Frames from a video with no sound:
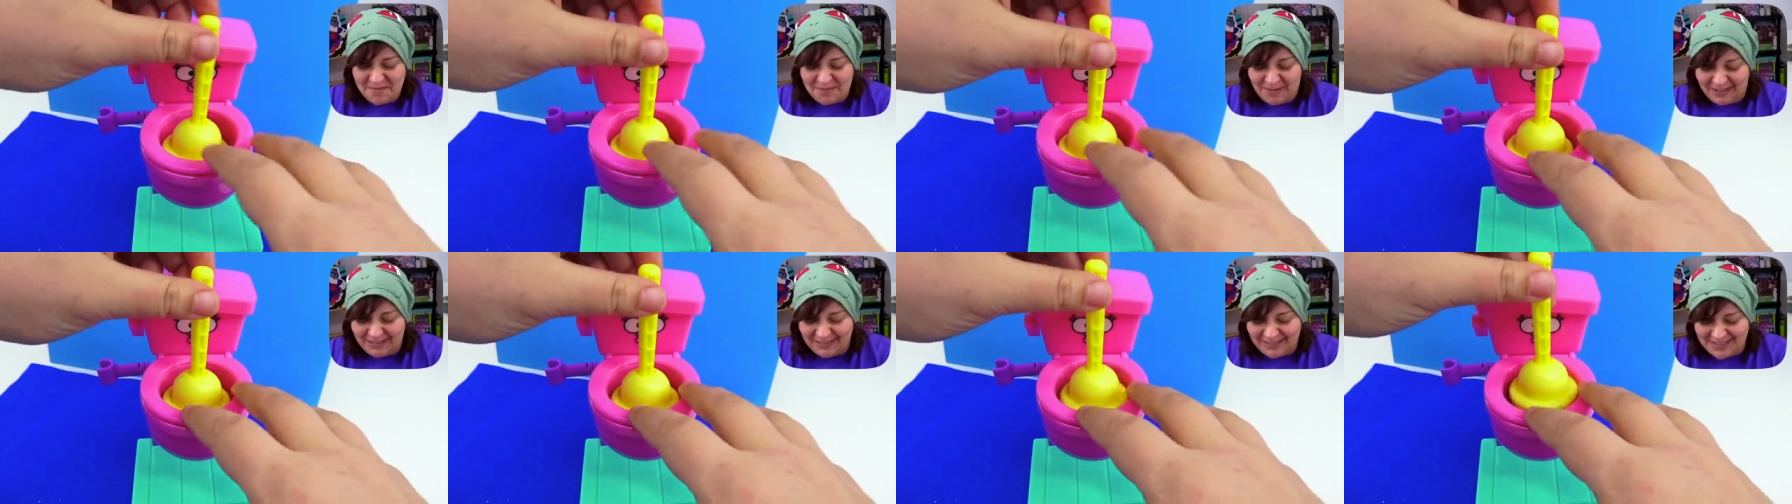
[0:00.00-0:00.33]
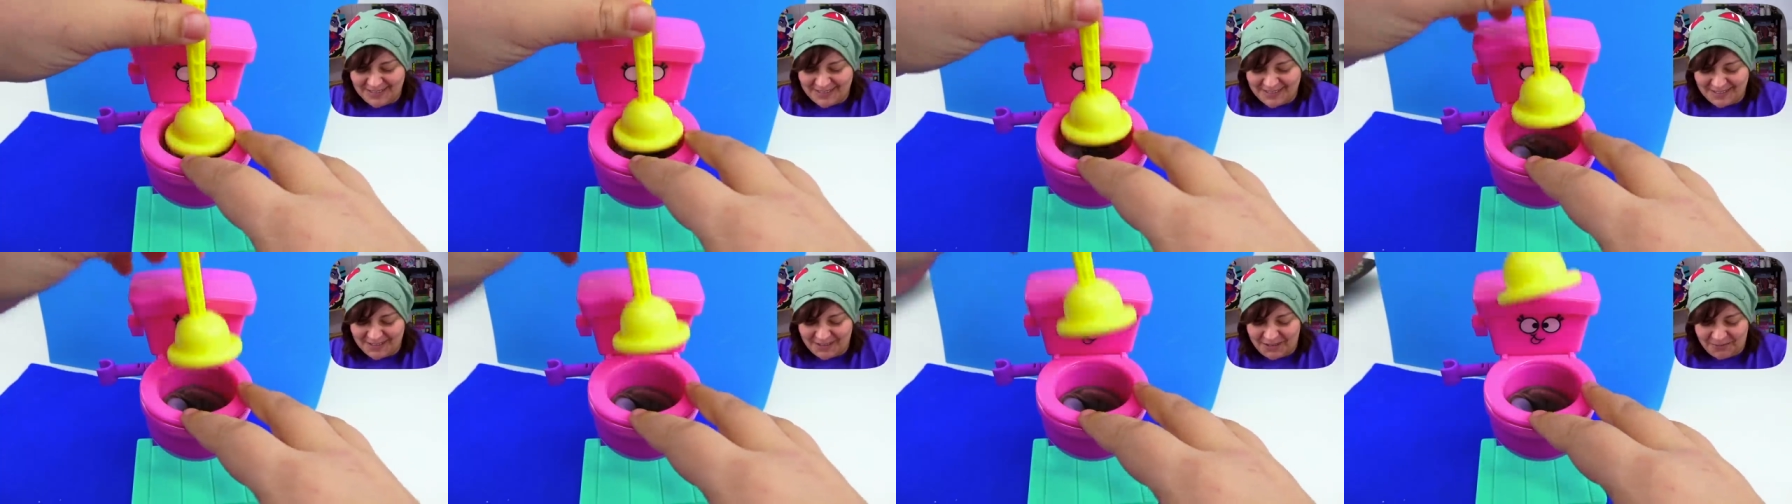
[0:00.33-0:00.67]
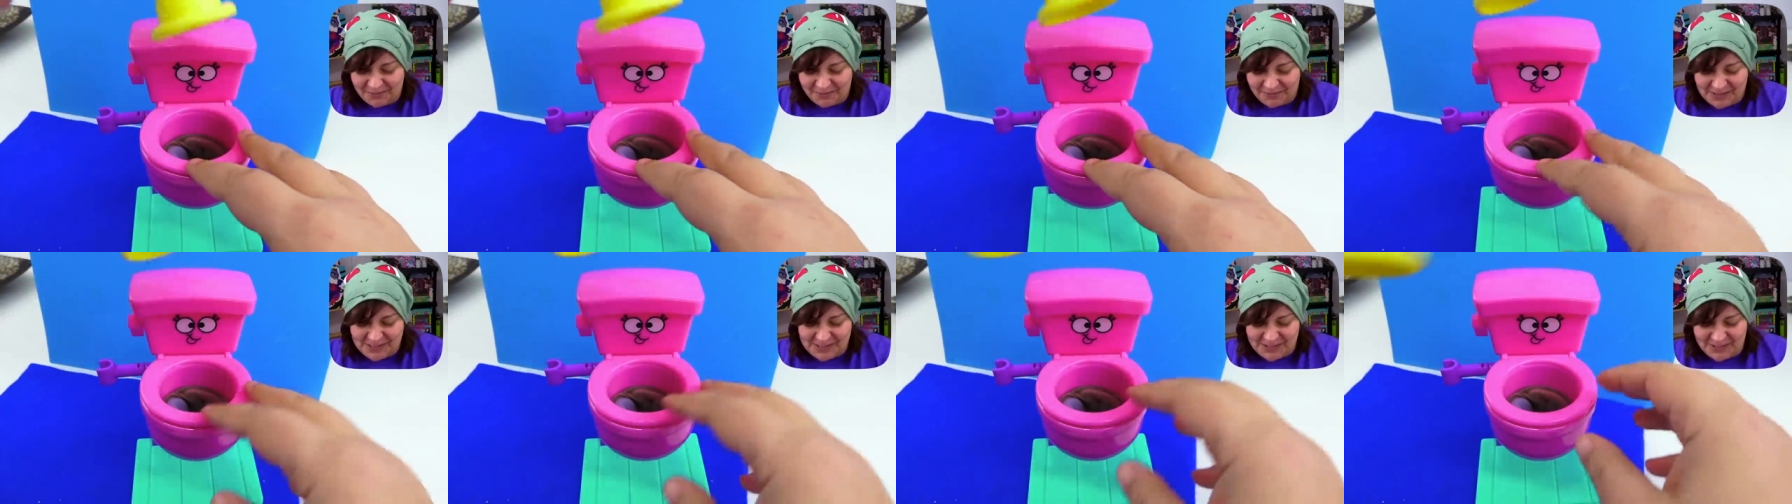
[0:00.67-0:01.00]
While it's in the
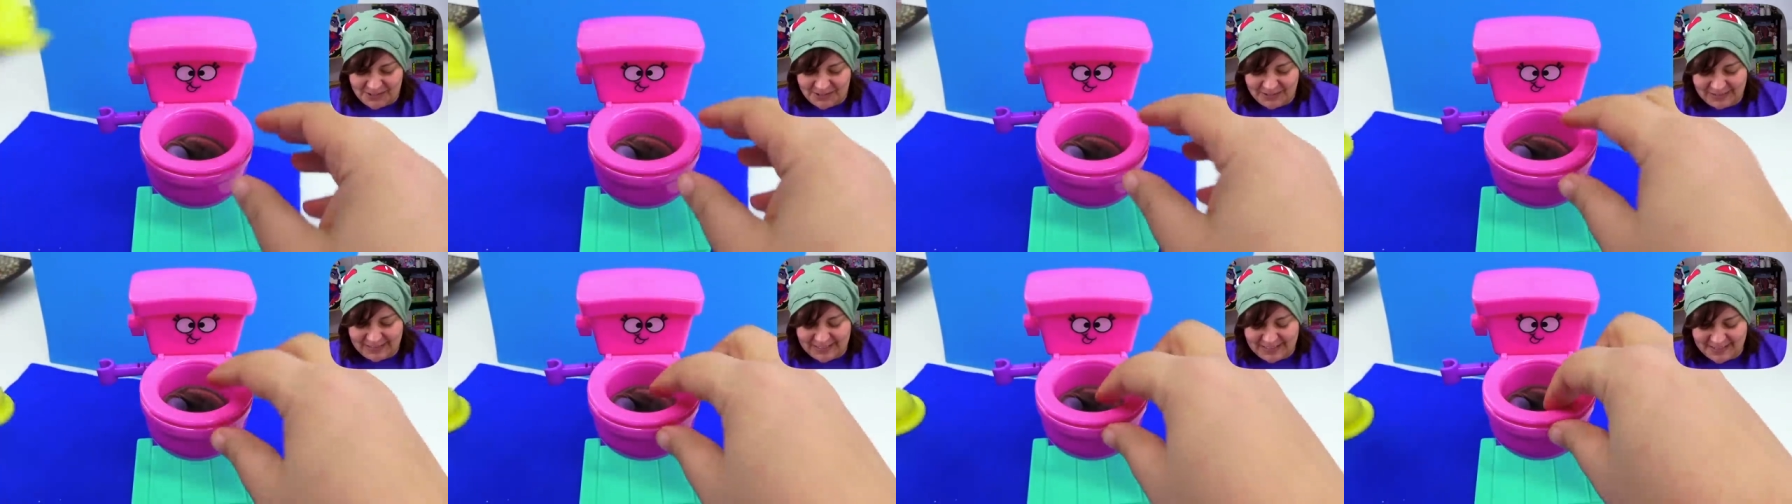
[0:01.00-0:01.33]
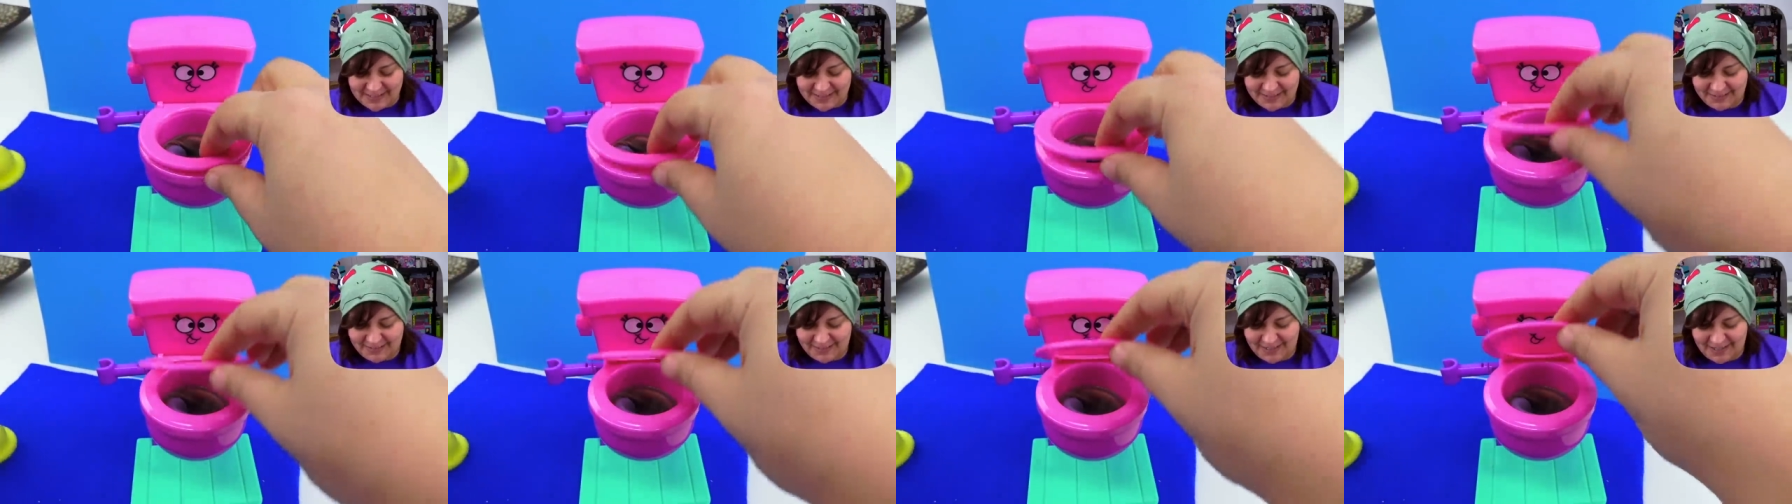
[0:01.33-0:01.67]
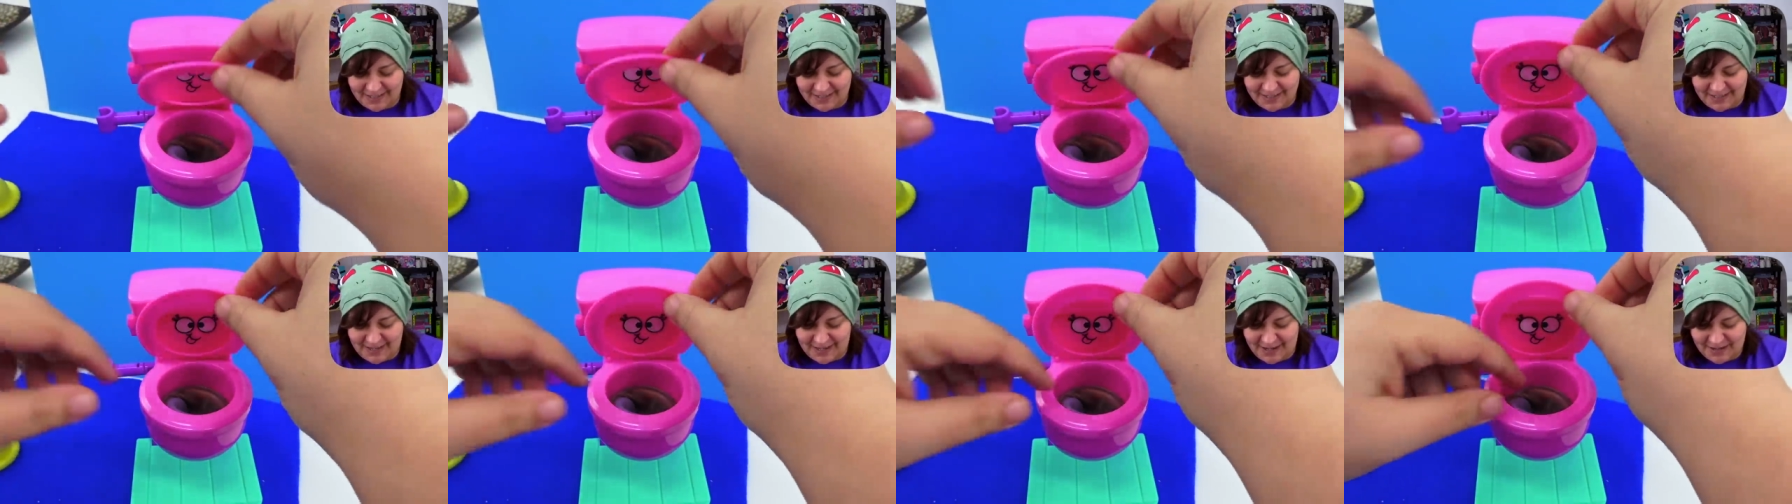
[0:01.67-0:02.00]
freezer, let's
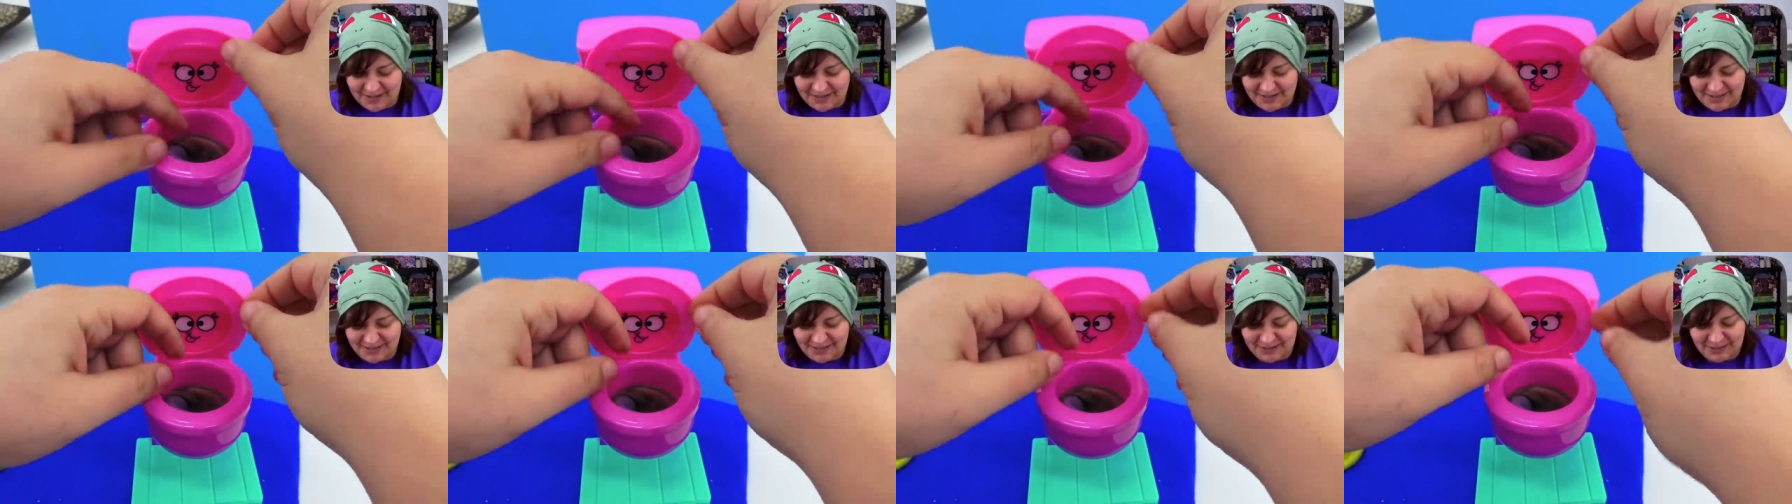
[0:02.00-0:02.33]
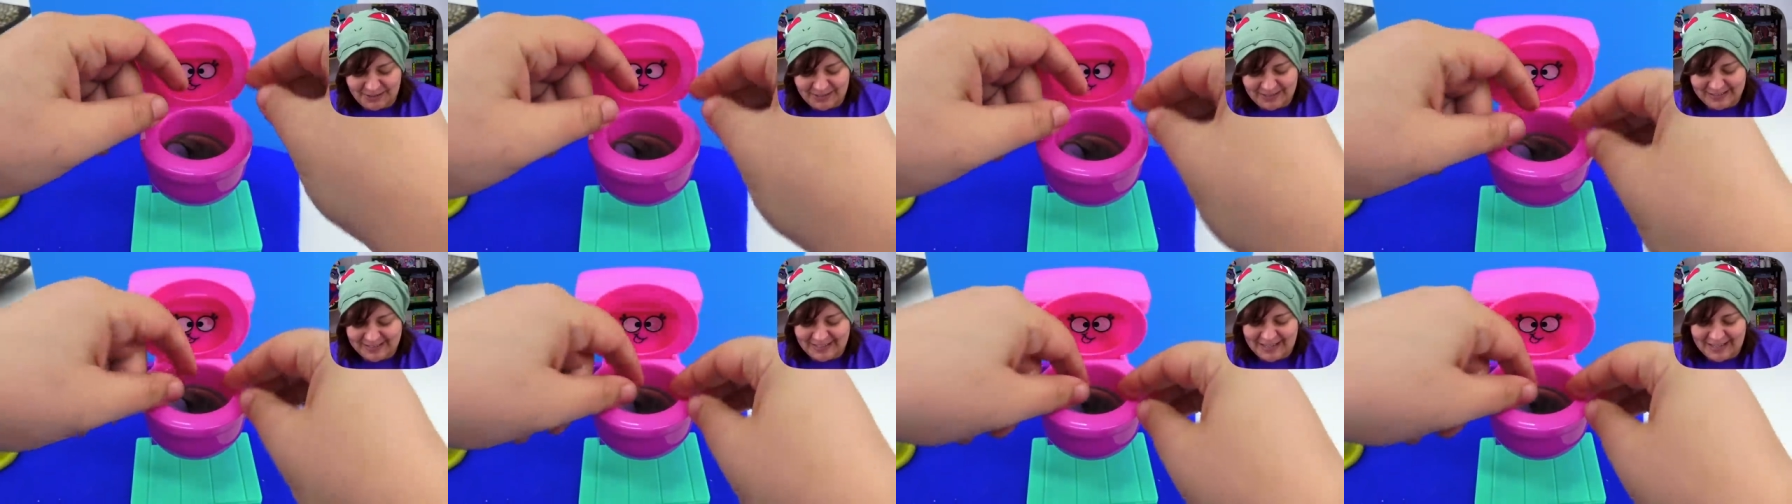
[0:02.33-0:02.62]
take it out of the toilet.